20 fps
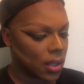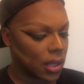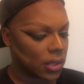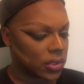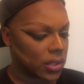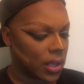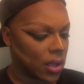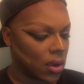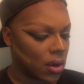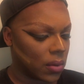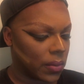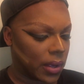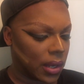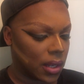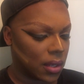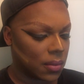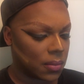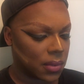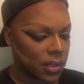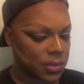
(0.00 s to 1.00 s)
Actually, they are
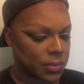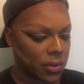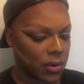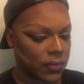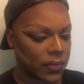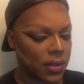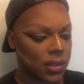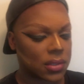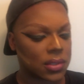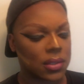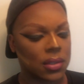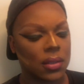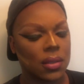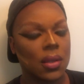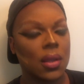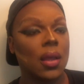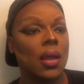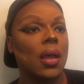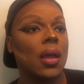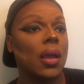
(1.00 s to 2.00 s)
ready. It's perfect.
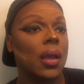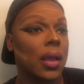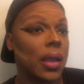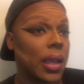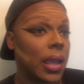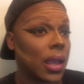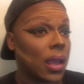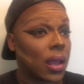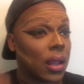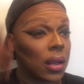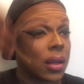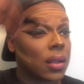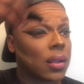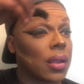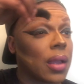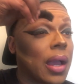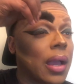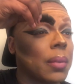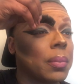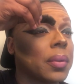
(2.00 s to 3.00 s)
And
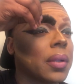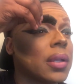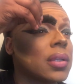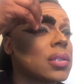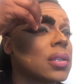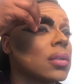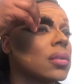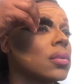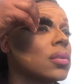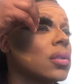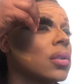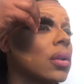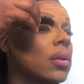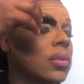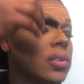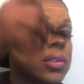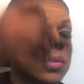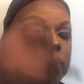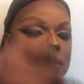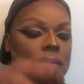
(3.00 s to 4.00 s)
I place it, you
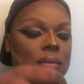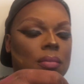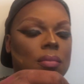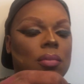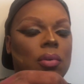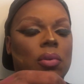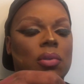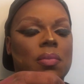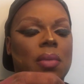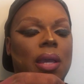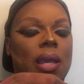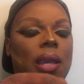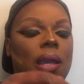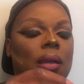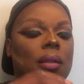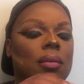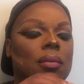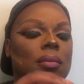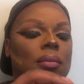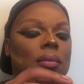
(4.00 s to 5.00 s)
know, just use my
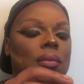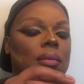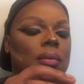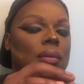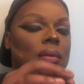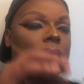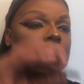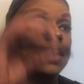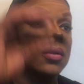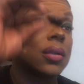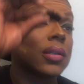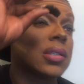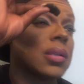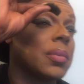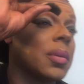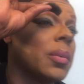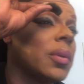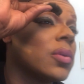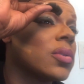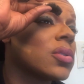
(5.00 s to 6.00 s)
hand.
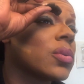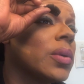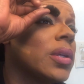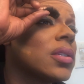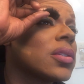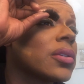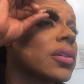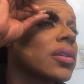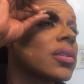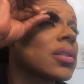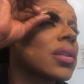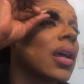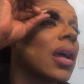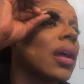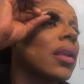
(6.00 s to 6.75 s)
Some people use tweezers.